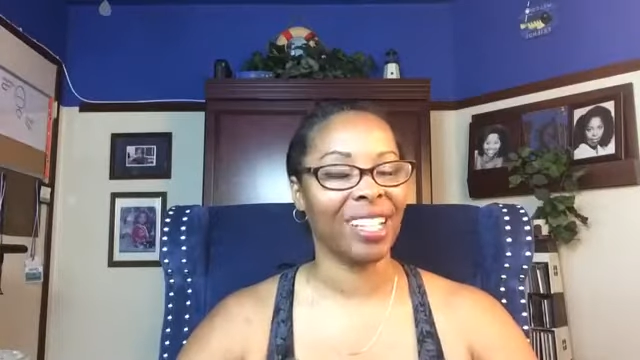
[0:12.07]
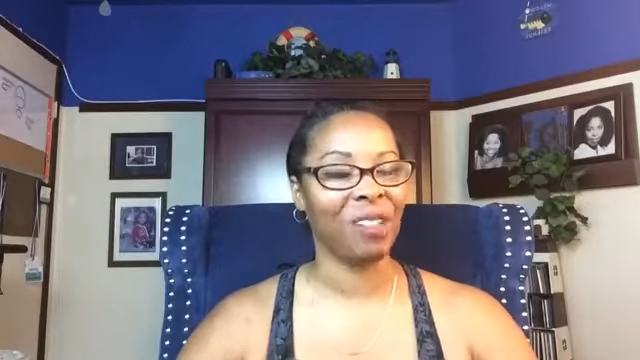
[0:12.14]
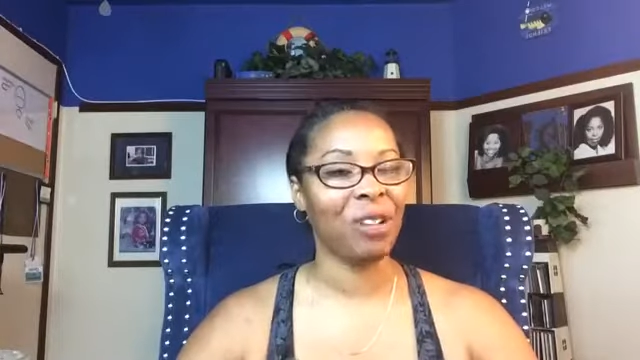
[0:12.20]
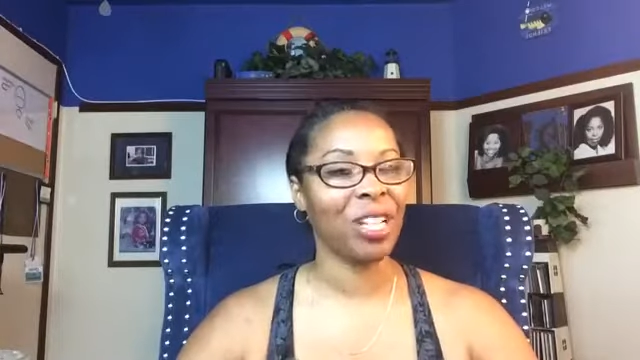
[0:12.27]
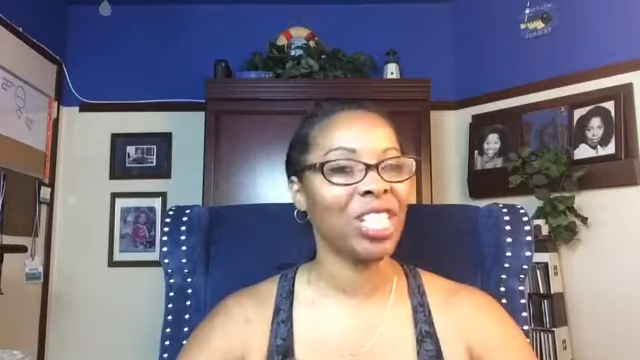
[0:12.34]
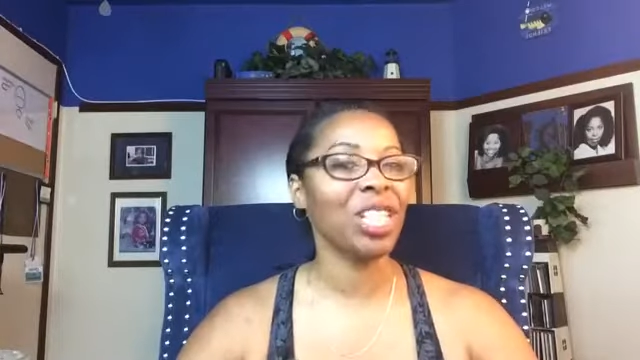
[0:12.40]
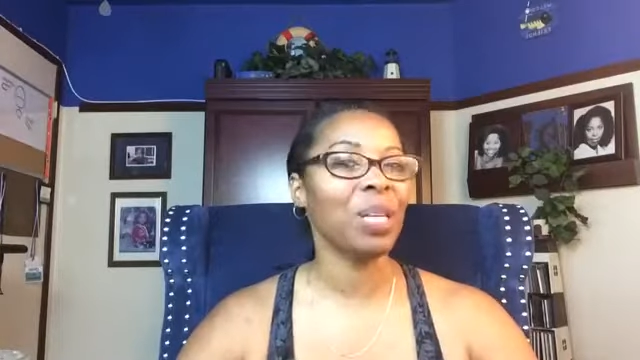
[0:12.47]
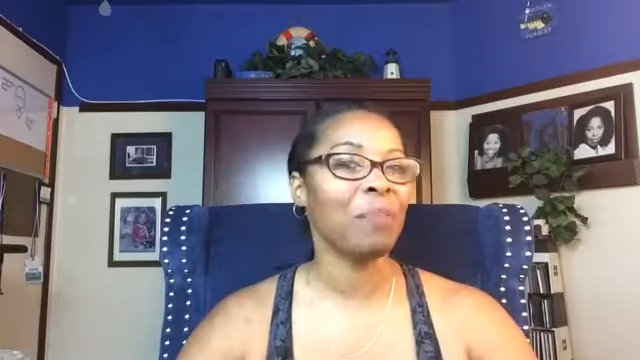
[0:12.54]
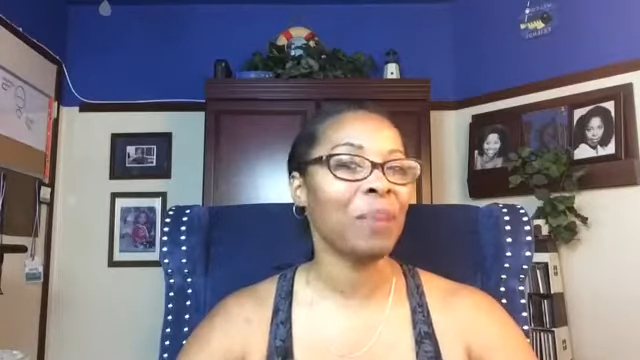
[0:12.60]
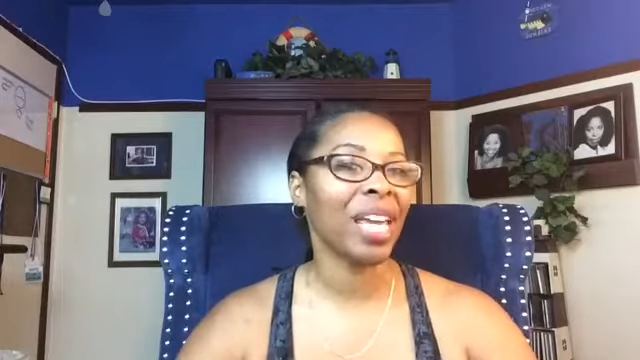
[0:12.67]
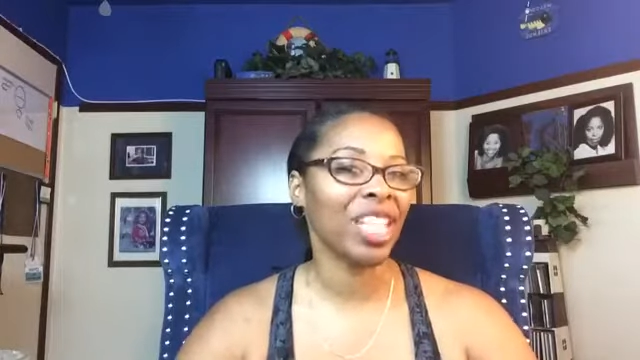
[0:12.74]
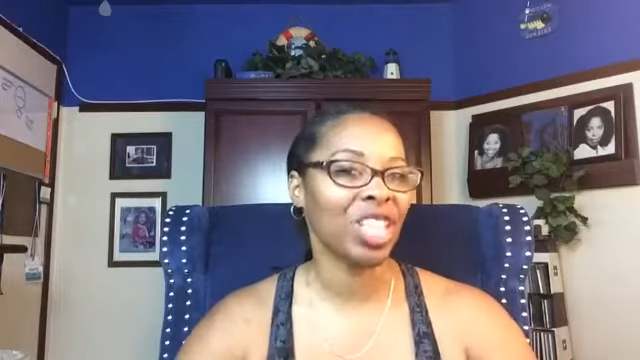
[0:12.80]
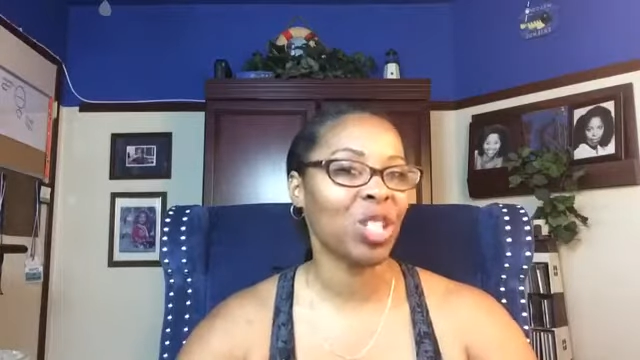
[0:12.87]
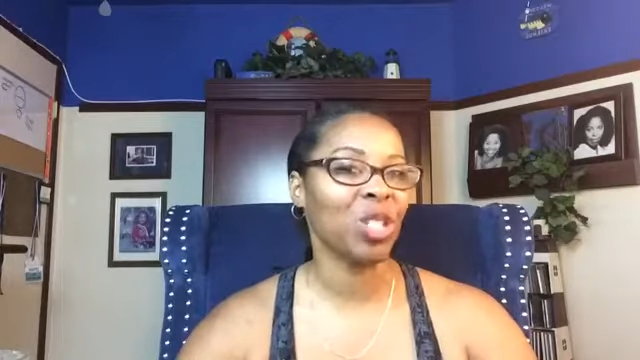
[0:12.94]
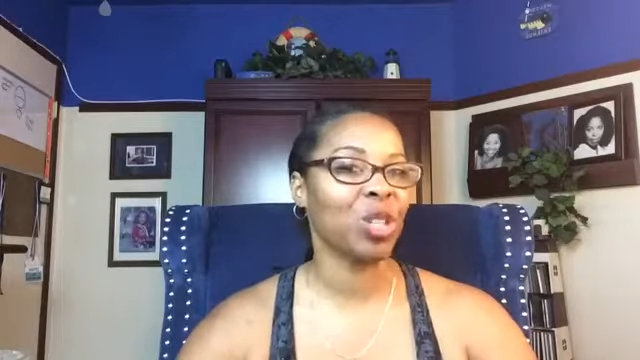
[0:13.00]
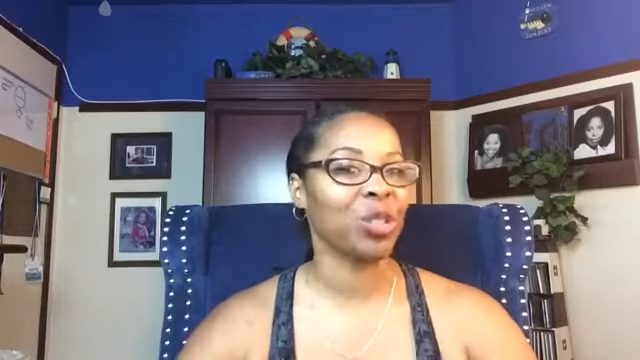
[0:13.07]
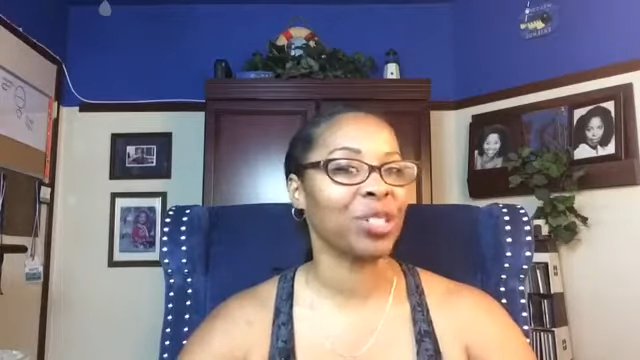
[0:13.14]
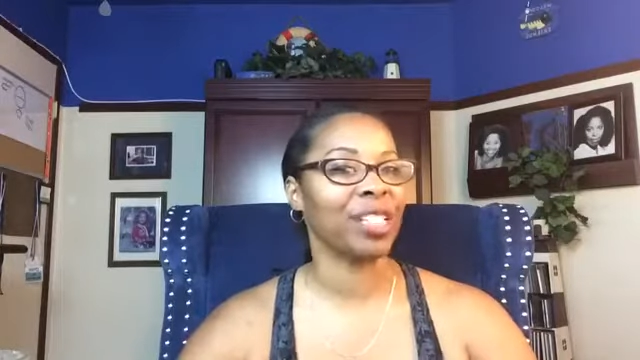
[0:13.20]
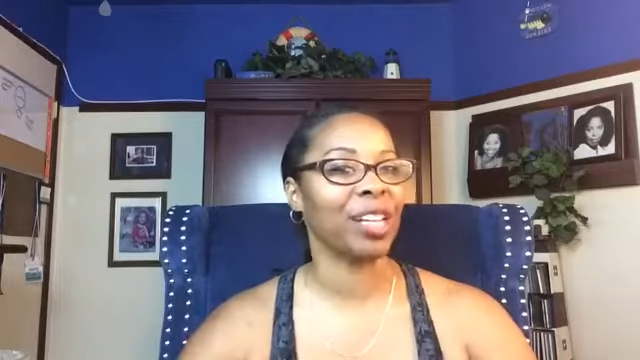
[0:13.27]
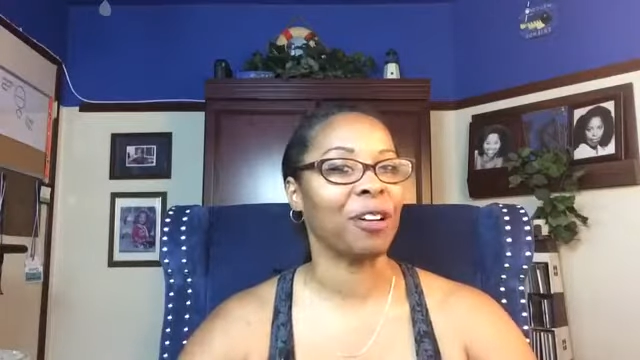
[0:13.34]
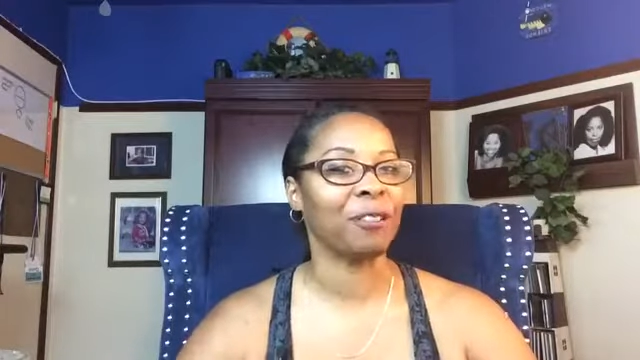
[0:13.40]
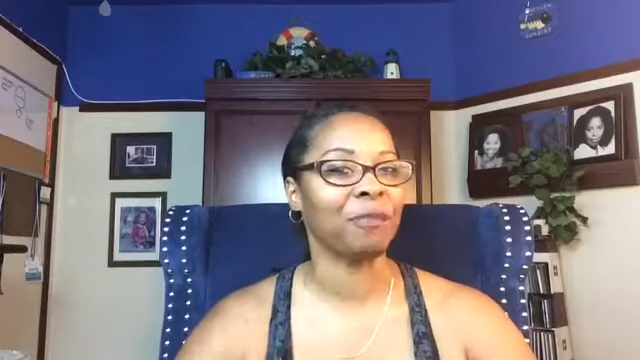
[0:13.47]
I want you to picture
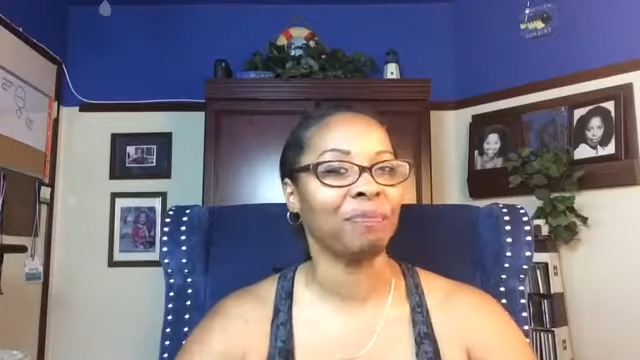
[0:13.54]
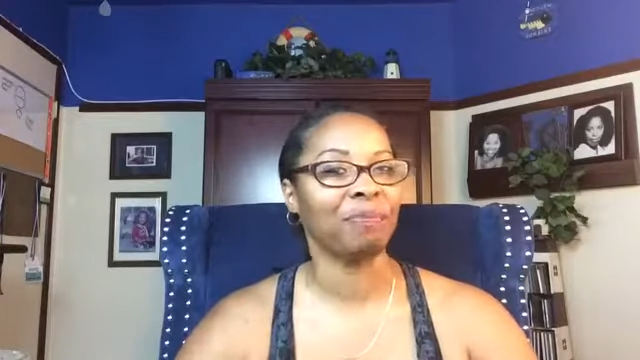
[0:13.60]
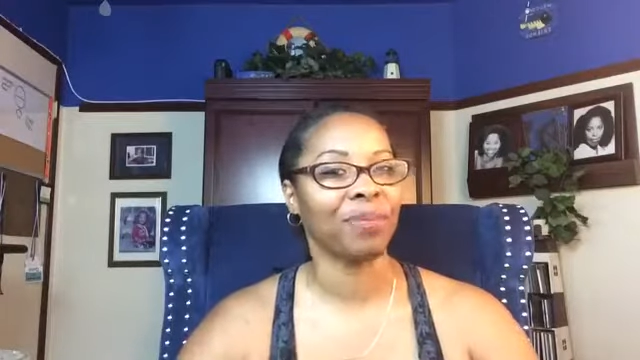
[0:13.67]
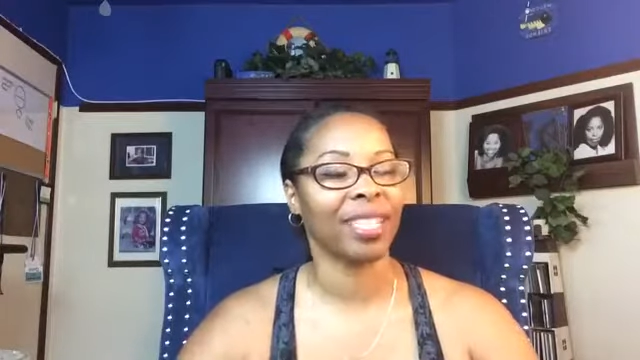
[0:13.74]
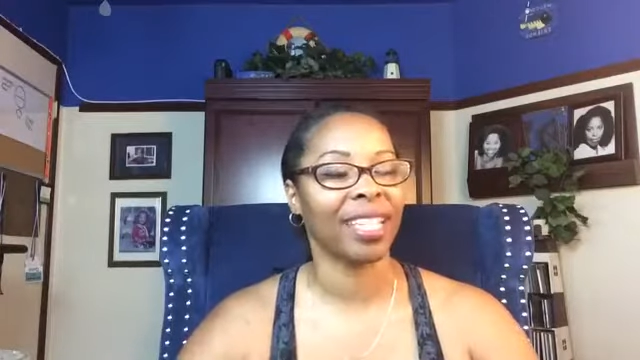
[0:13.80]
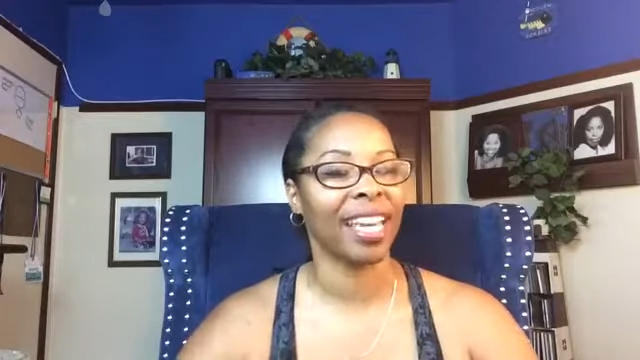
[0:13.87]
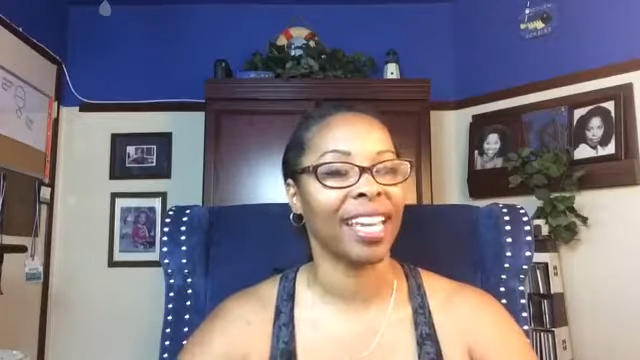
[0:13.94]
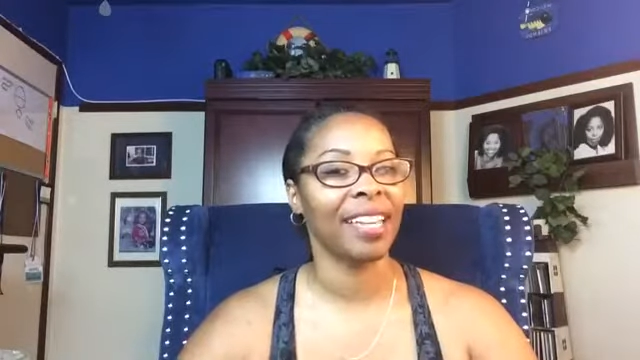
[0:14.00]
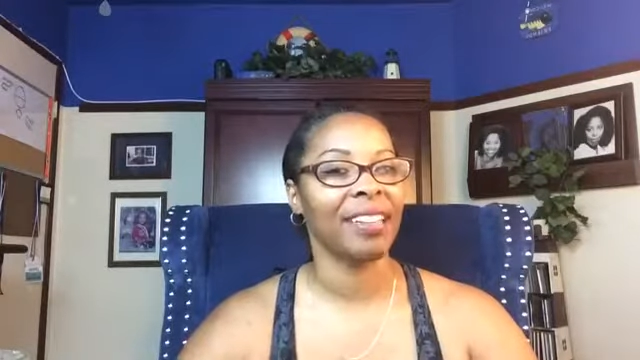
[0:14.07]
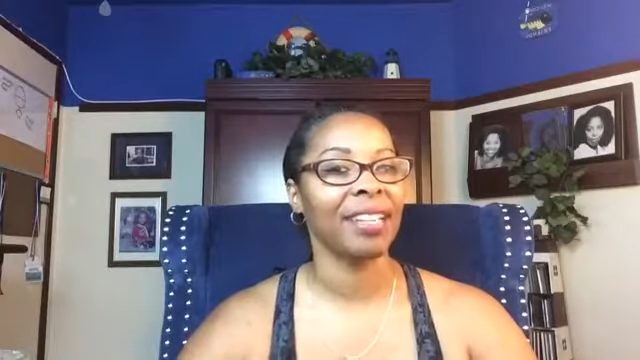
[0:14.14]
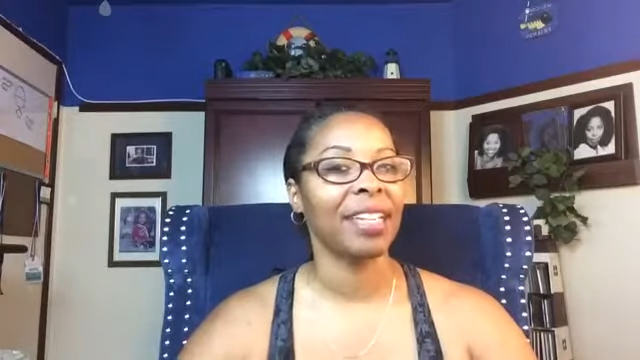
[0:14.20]
yourself, okay?